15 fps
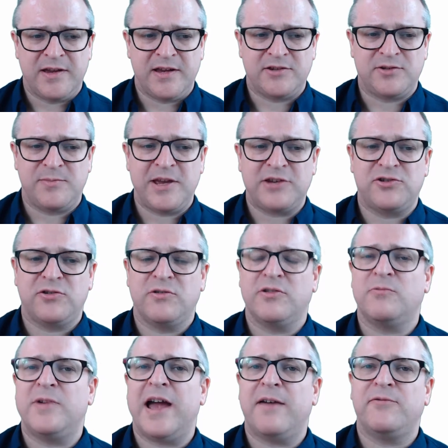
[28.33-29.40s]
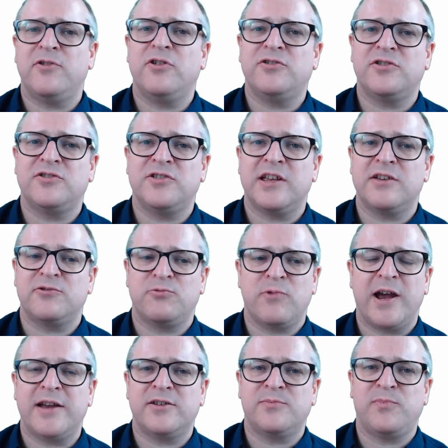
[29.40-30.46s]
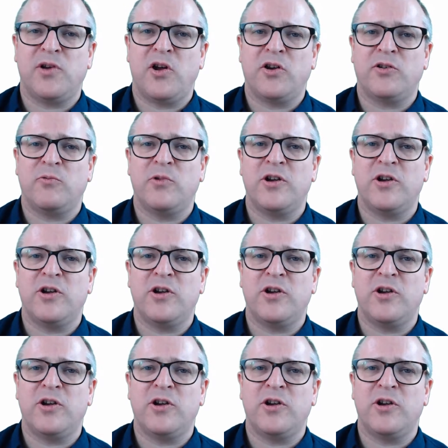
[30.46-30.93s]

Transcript: is to make sure that we have no such thing as writer's block.